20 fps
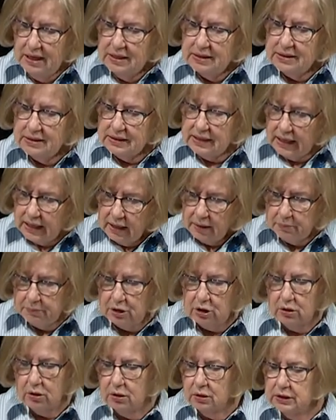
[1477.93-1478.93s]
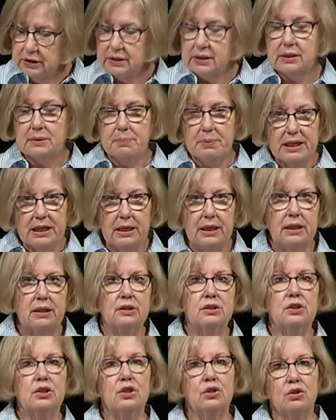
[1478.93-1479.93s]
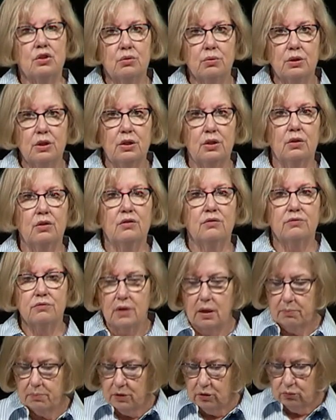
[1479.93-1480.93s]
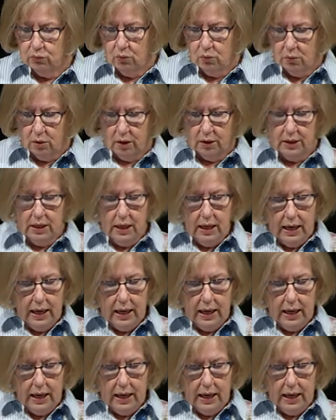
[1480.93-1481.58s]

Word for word: Samuel speaks the truth from the Lord.